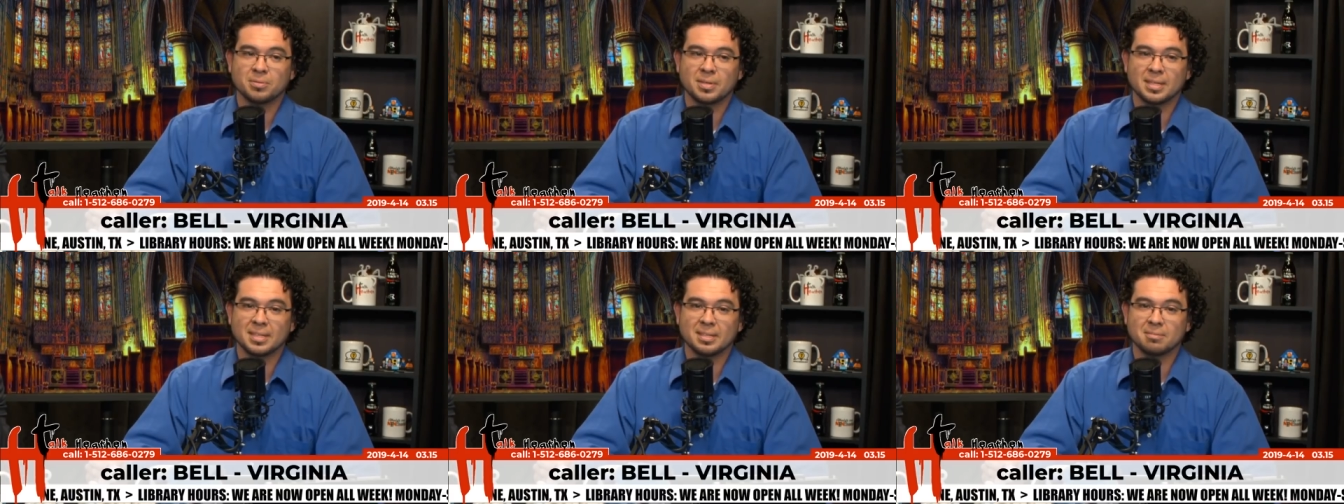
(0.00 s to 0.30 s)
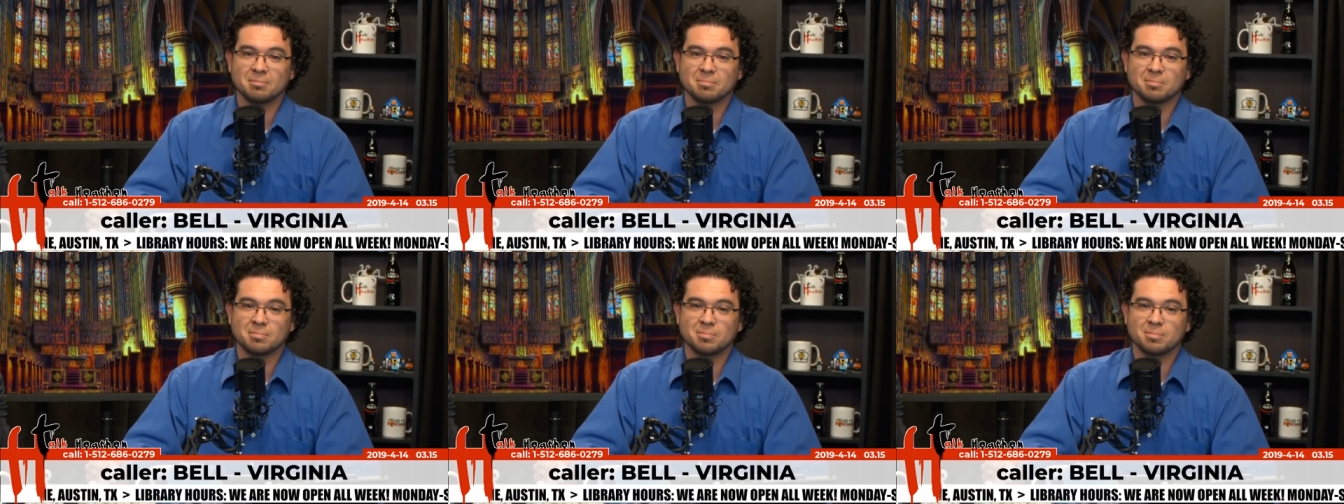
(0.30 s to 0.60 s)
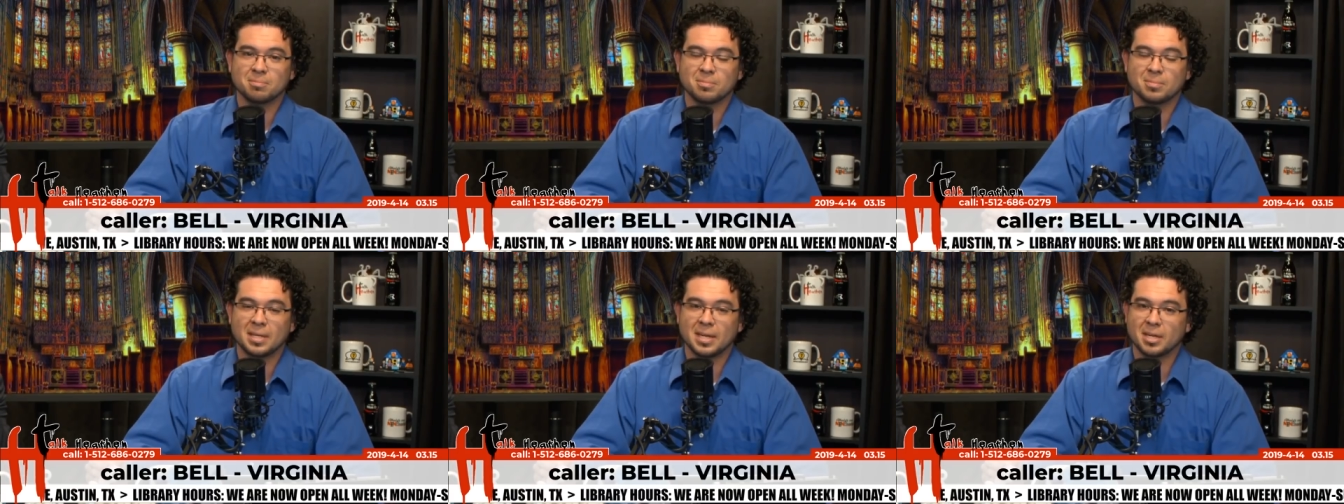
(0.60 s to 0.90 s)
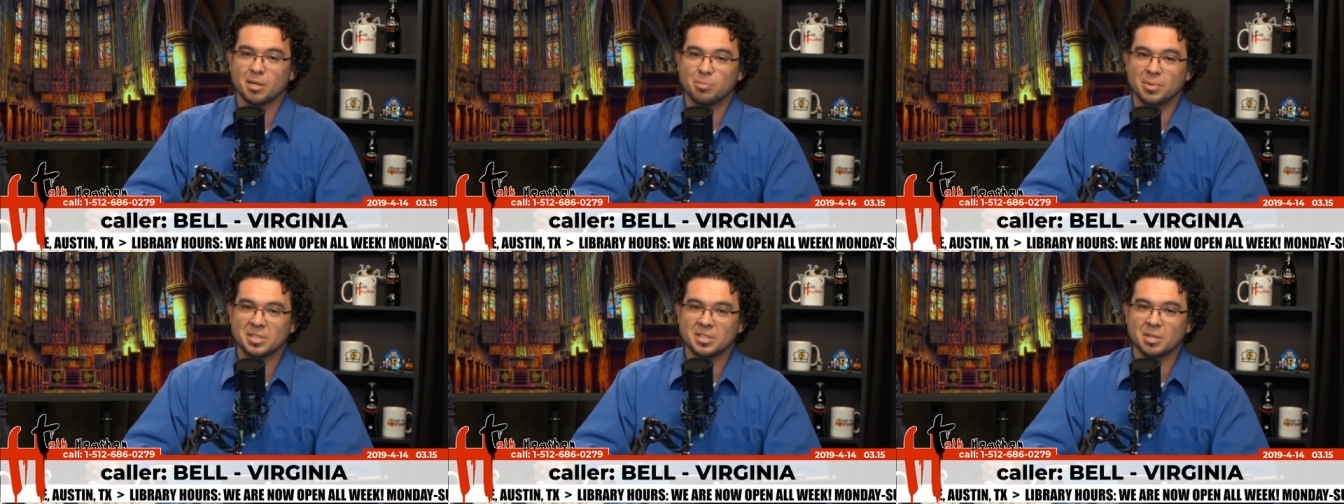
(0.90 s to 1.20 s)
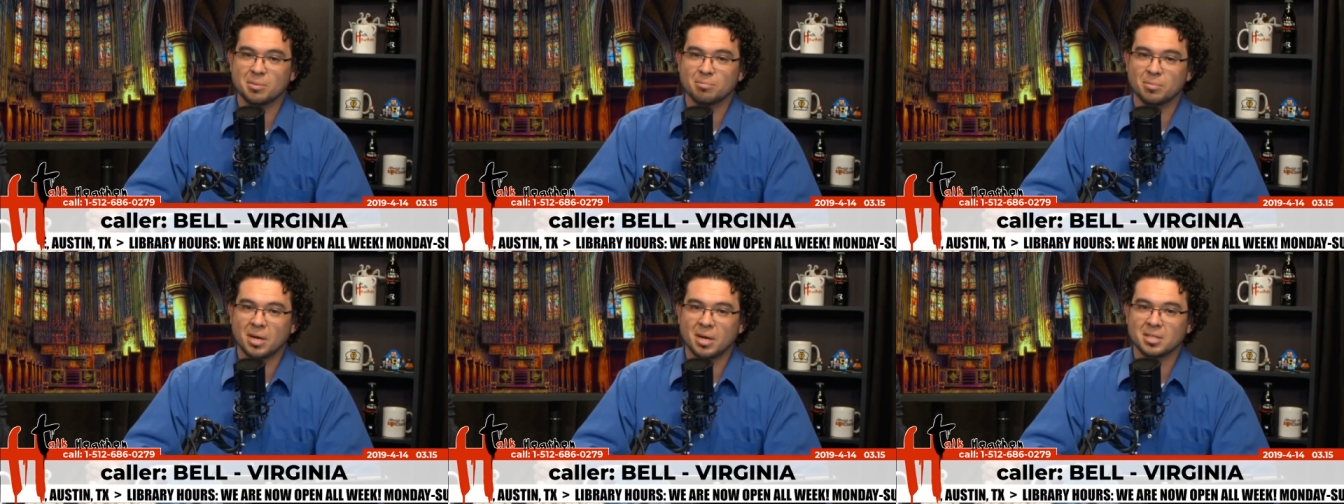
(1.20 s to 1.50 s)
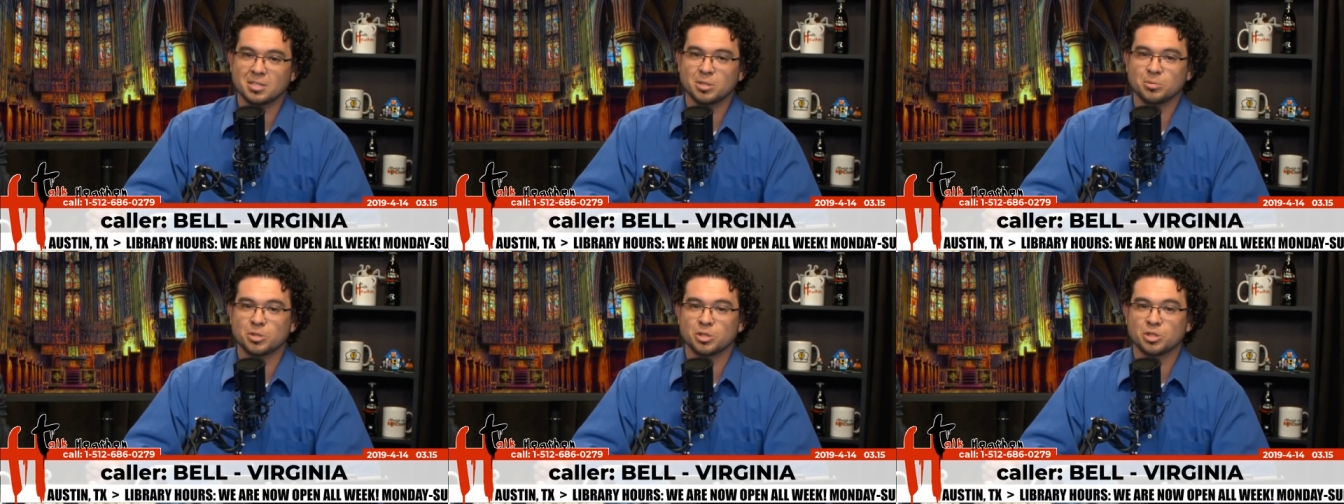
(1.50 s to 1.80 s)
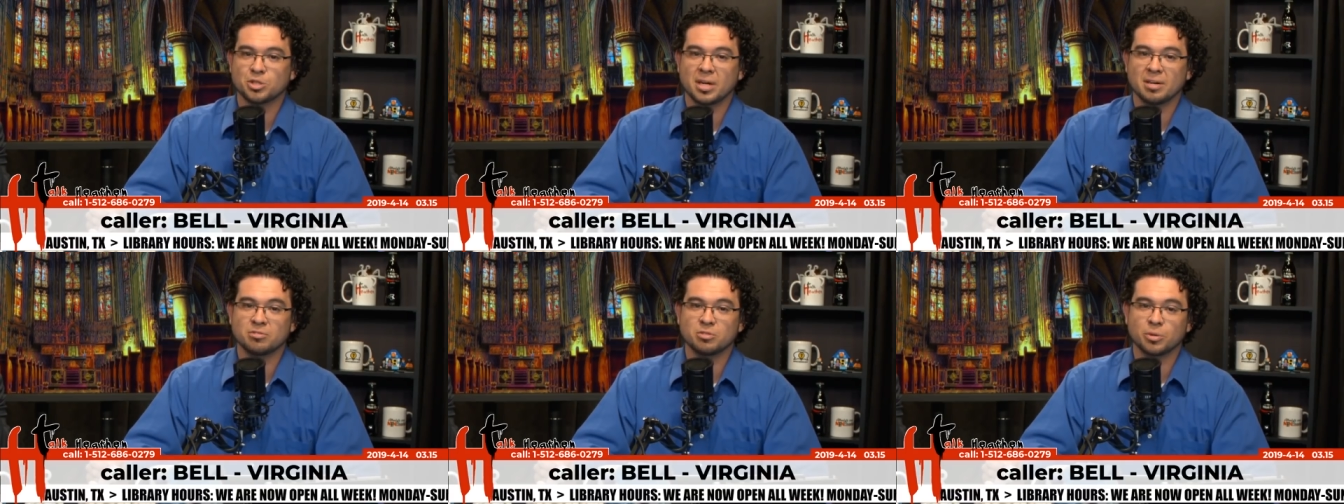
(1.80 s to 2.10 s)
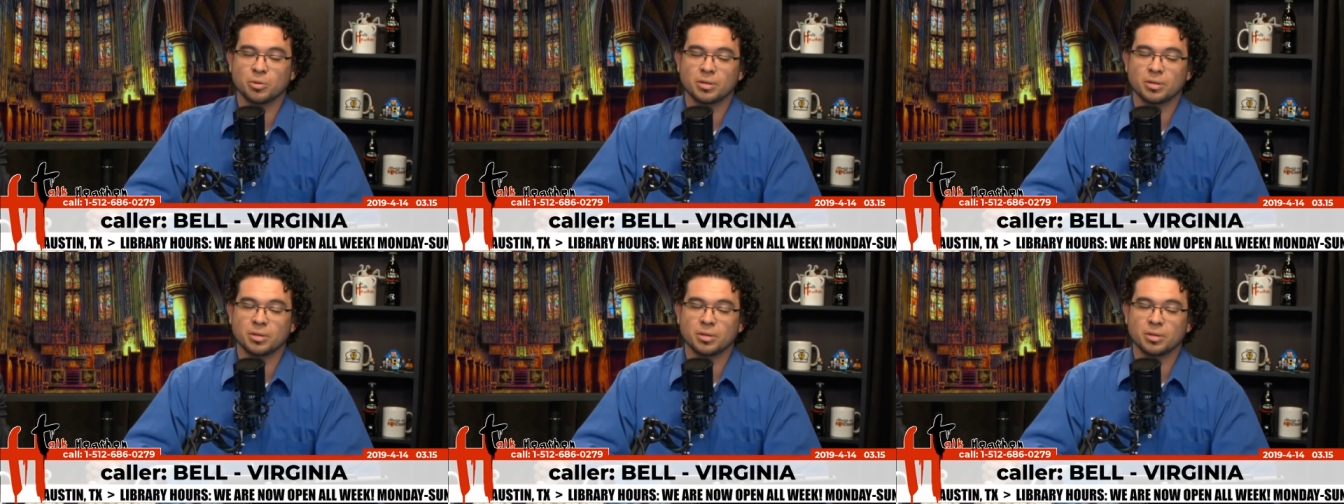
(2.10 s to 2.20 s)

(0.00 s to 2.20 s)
and that could be something awesome to strive